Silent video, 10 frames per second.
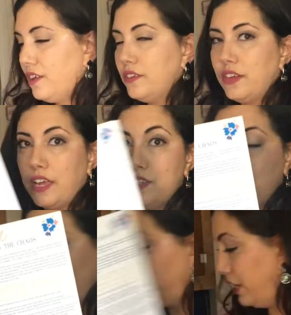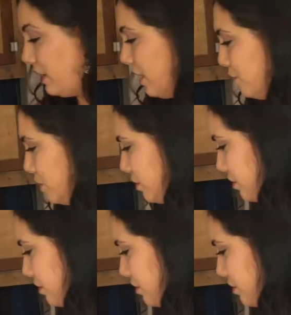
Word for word: nice to read i won't